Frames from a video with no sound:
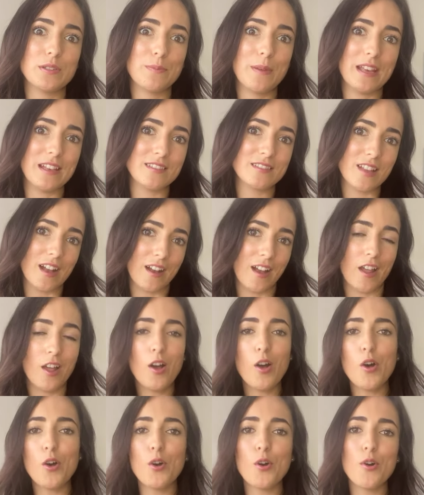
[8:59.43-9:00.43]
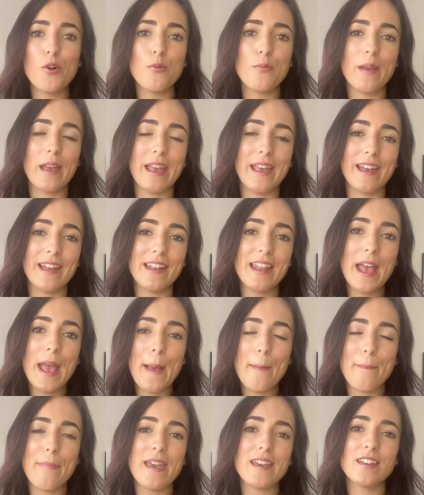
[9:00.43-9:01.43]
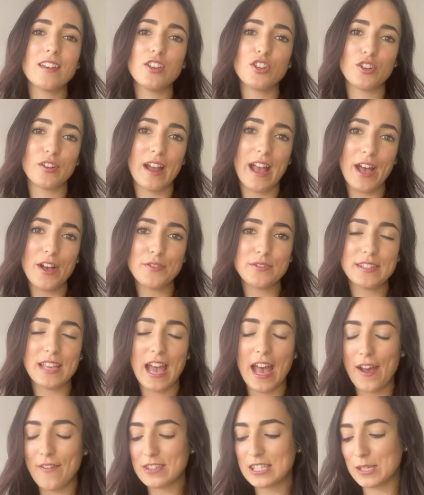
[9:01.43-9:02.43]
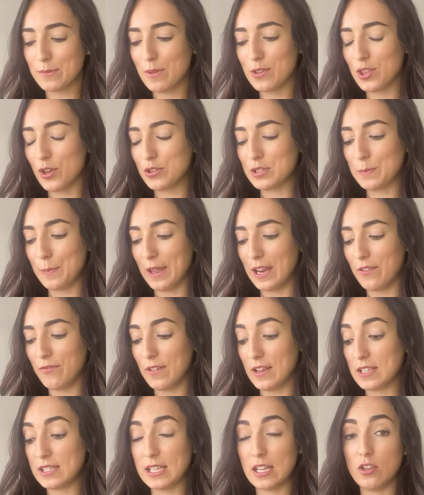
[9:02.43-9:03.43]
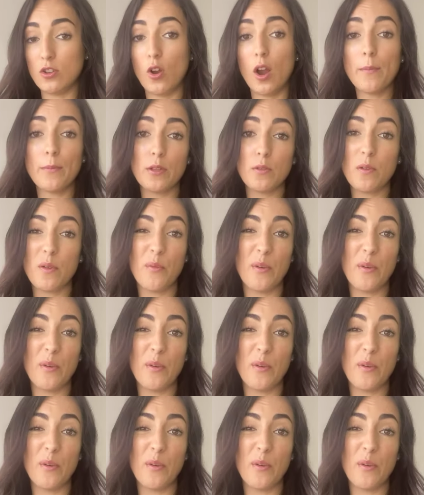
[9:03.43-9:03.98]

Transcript: being stuck at home and making your house have some of those benefits that normally we